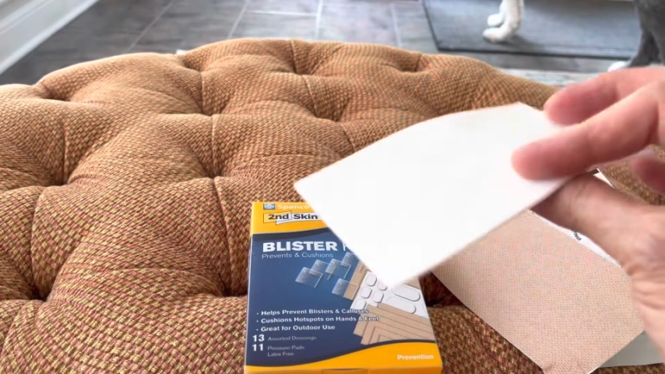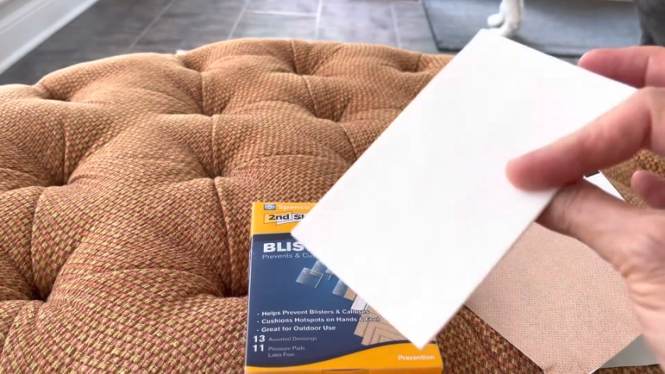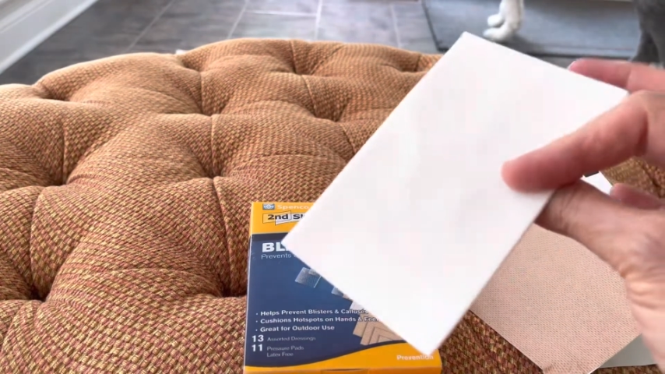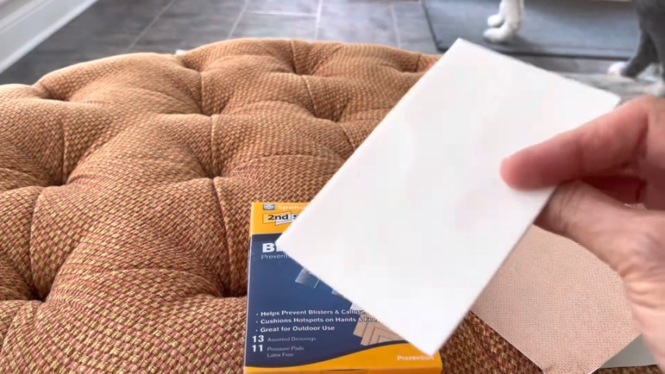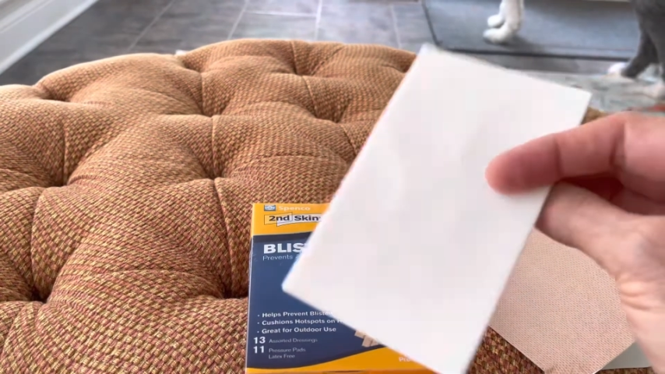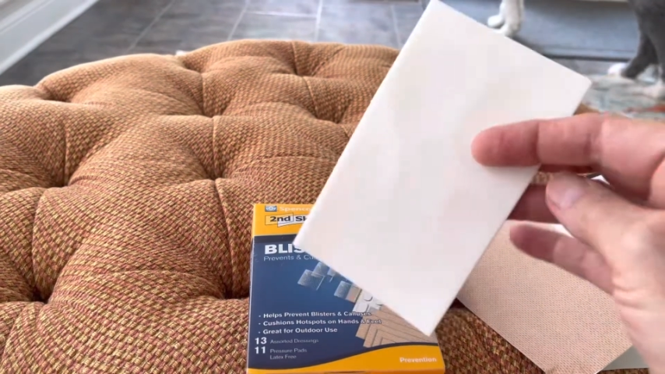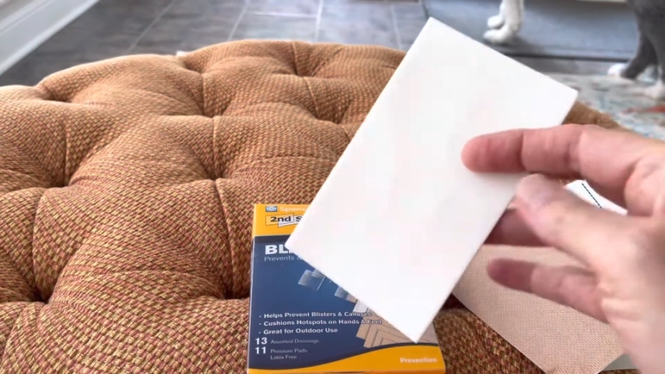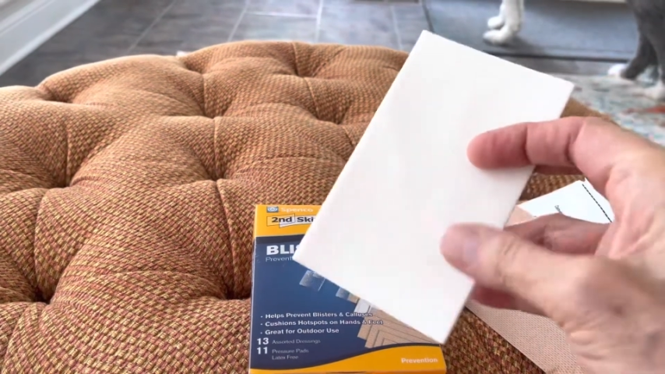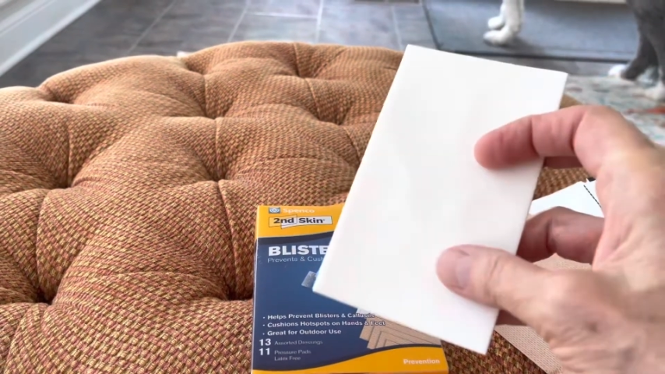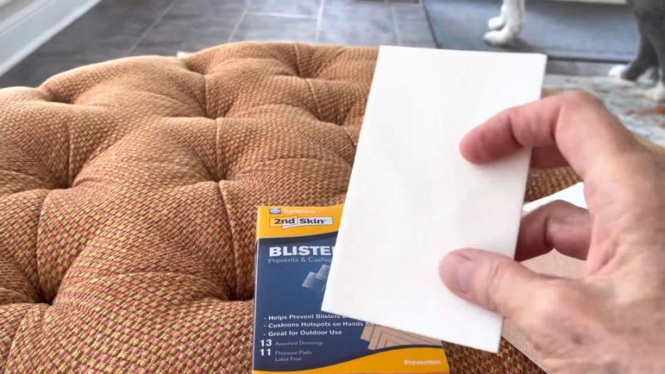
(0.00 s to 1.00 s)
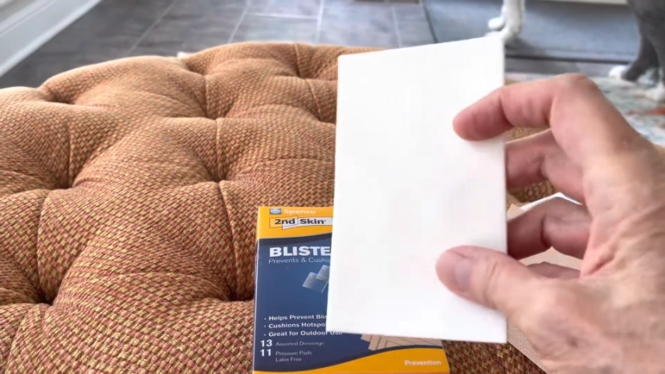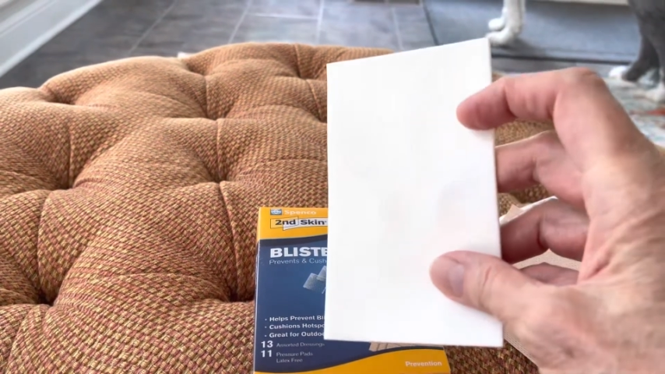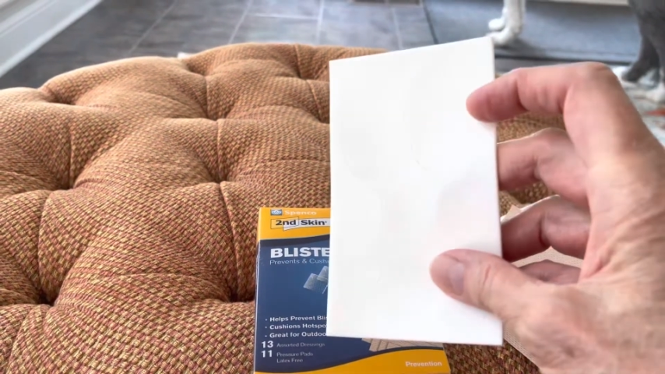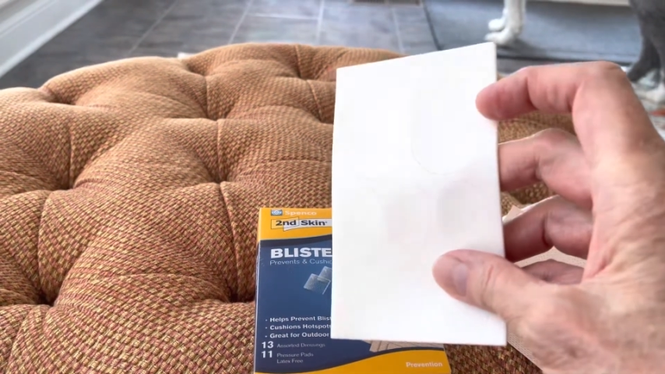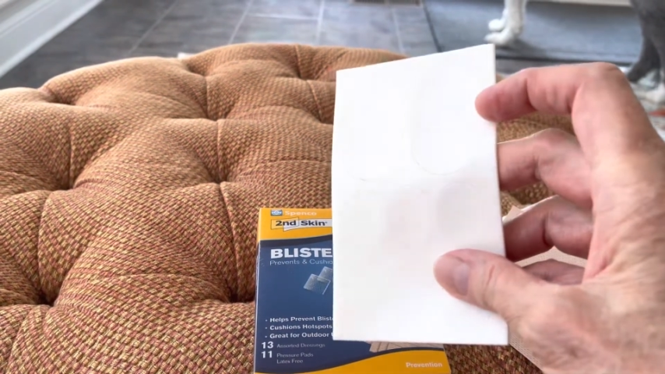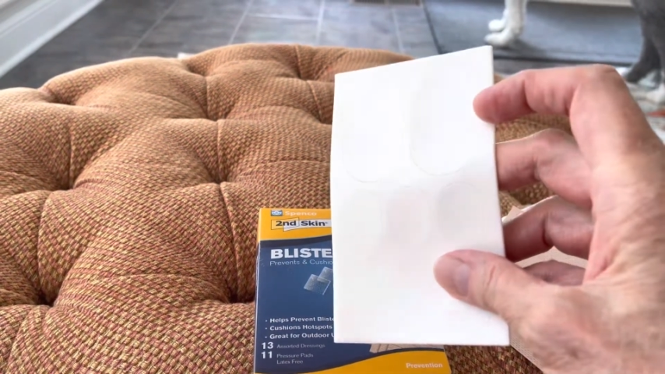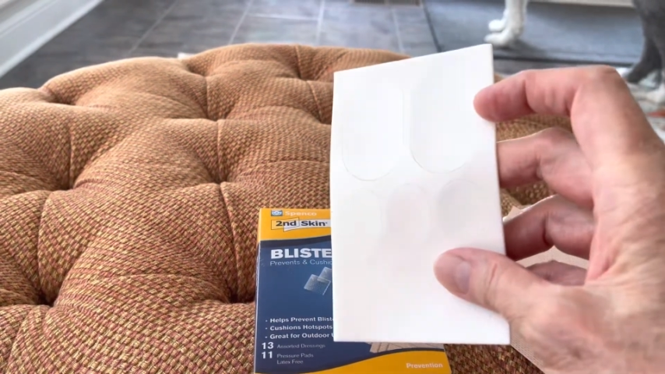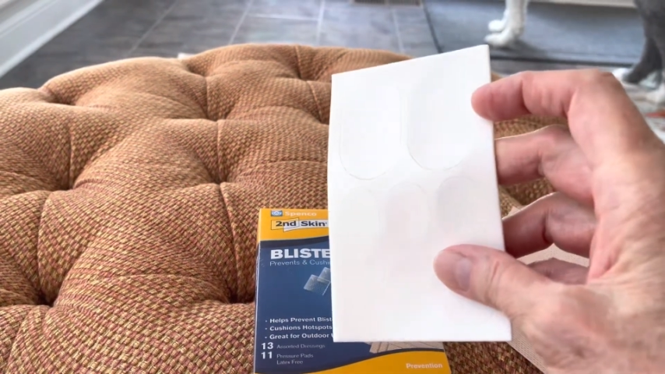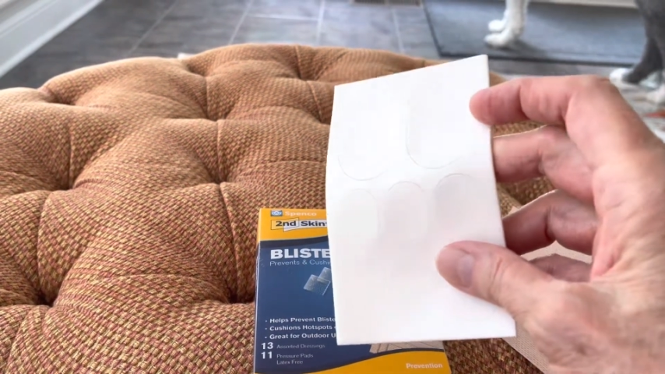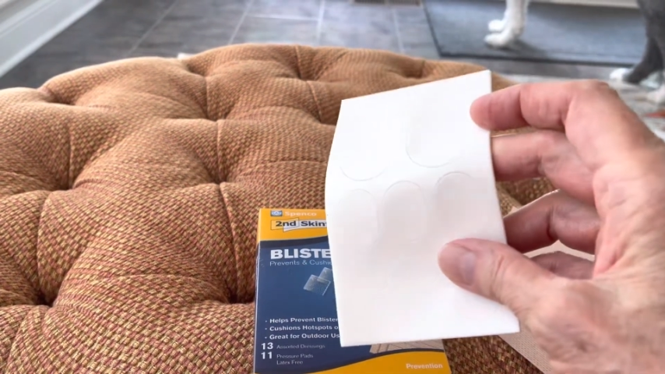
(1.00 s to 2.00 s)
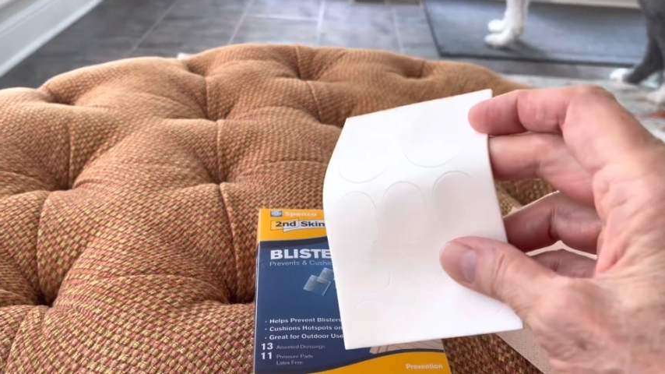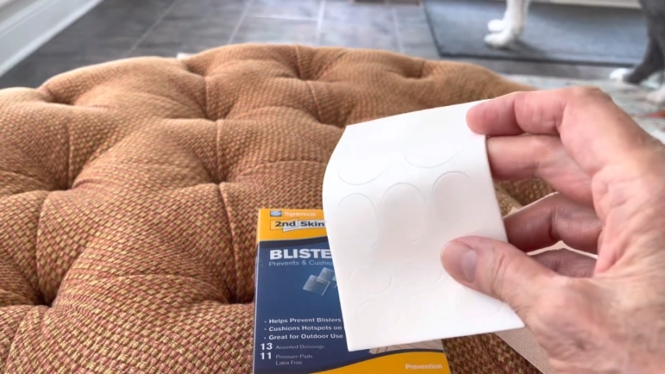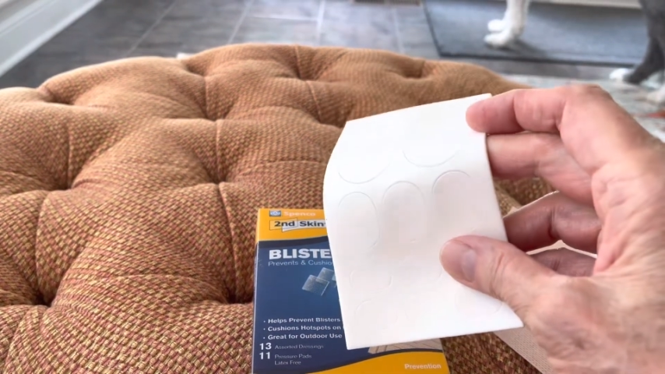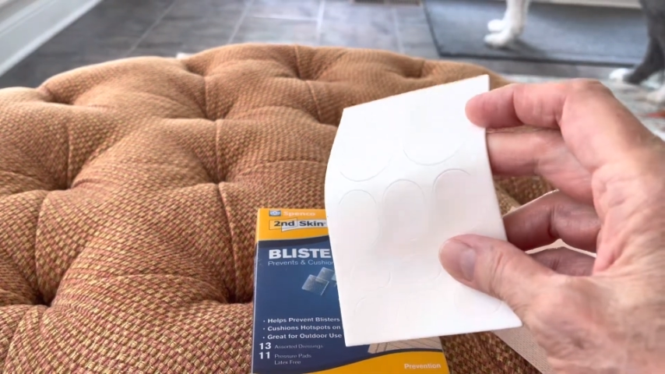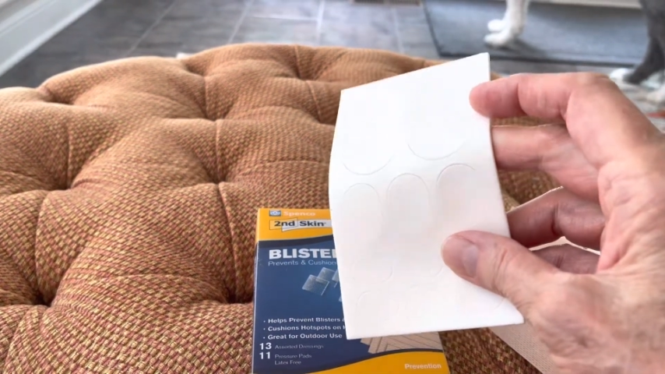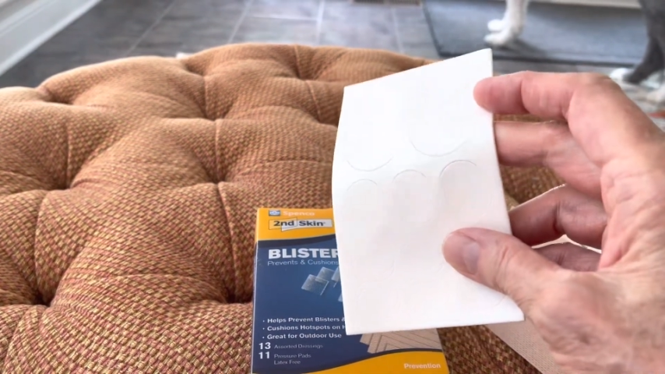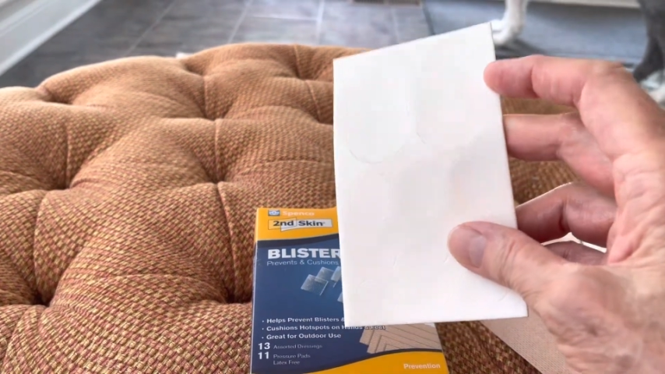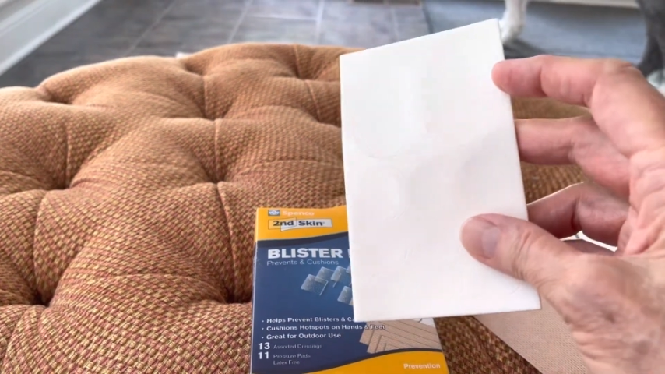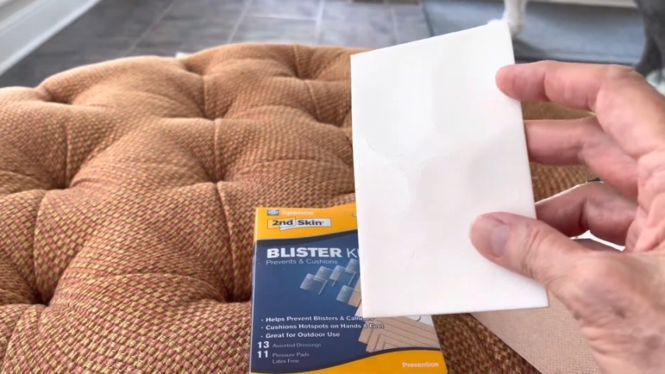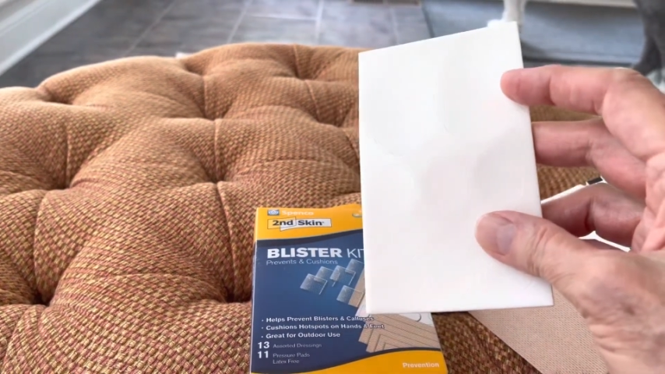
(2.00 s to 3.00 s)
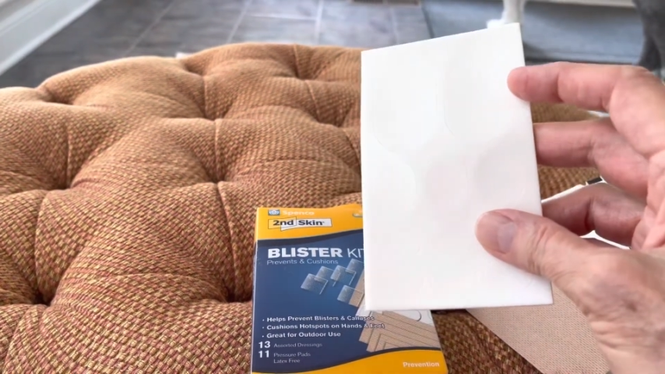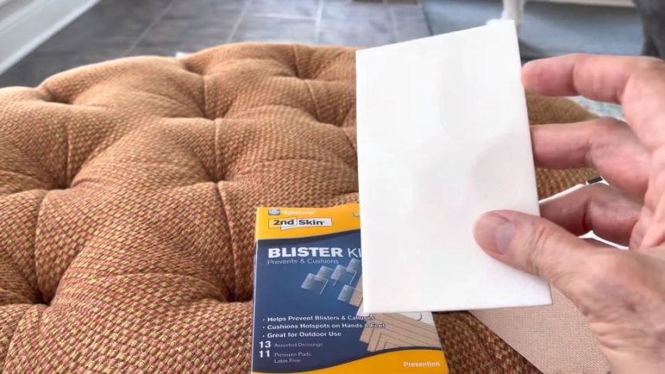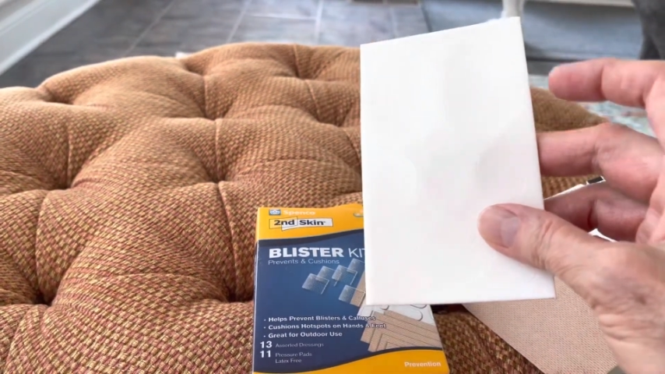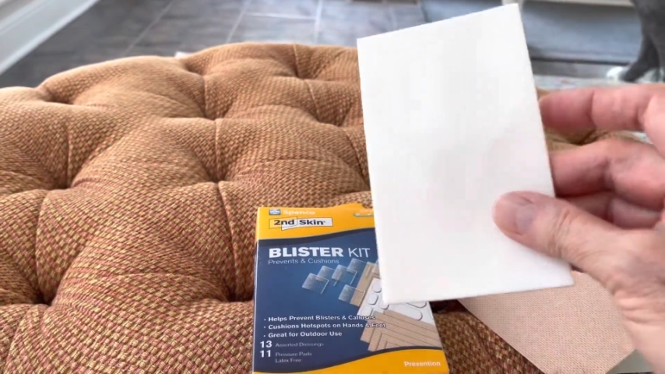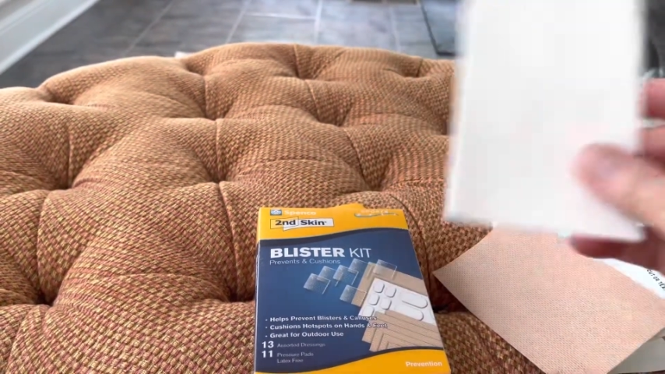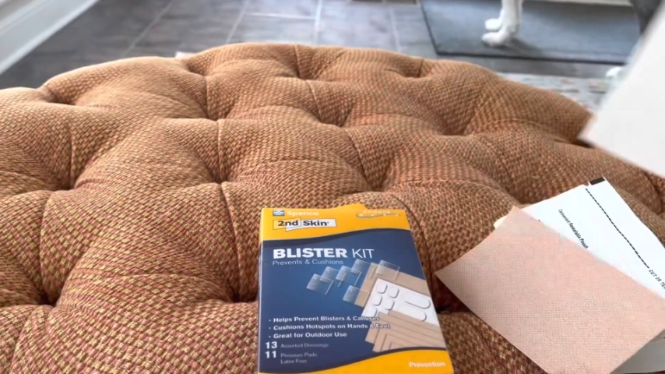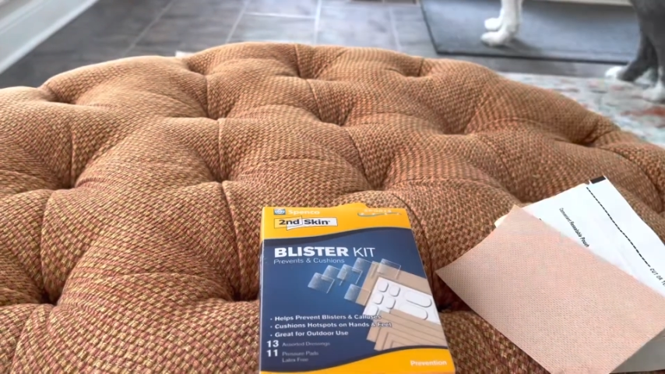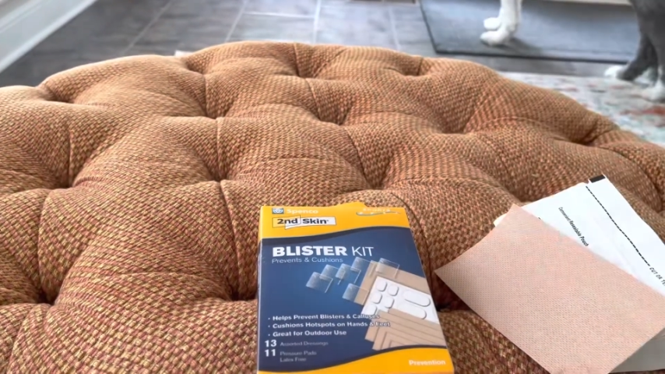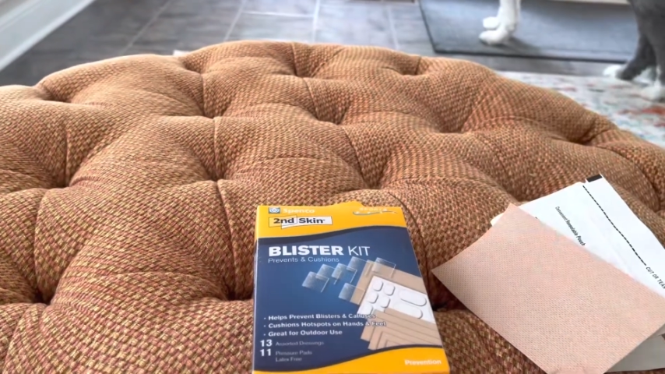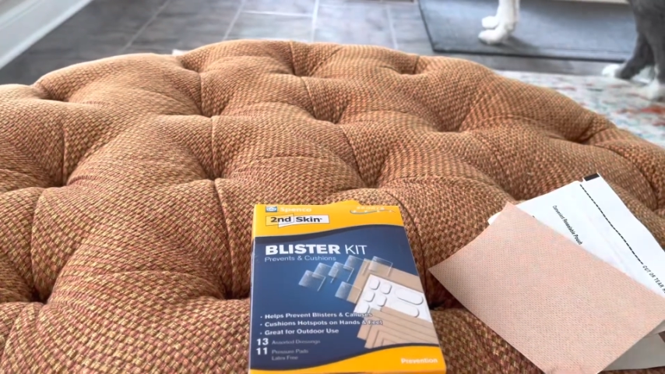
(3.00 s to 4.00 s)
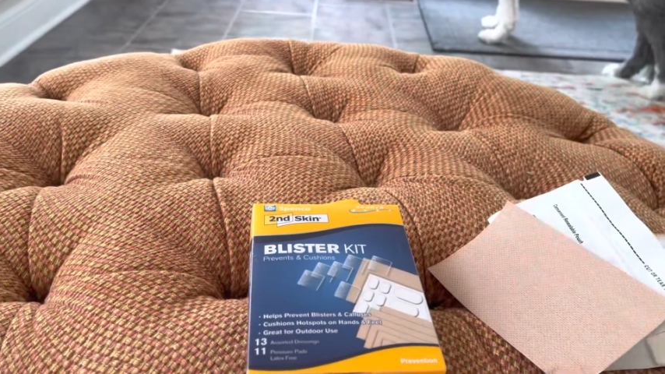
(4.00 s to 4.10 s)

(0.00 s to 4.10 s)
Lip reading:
Nobody's mouth can be seen.